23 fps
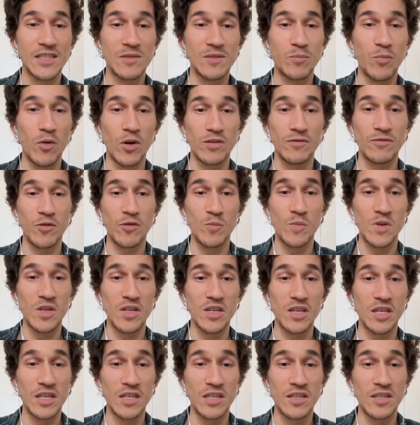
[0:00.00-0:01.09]
spot for
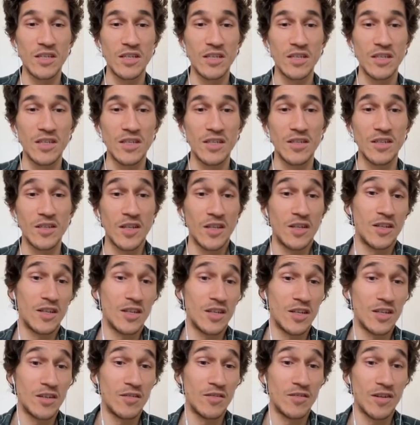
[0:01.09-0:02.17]
me,
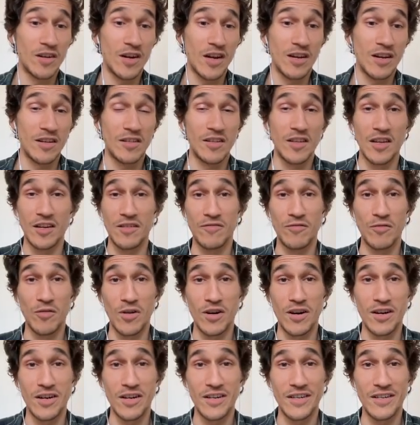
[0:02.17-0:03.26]
like
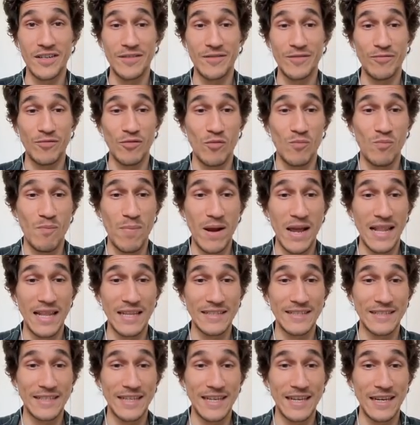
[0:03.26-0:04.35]
for
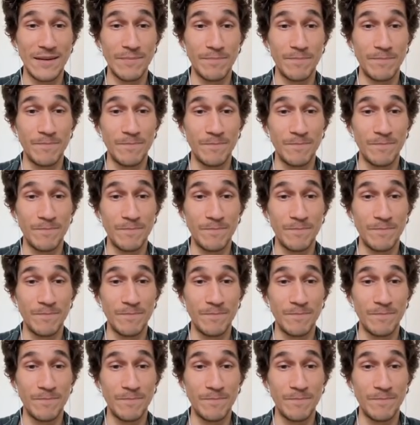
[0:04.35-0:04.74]
balance game.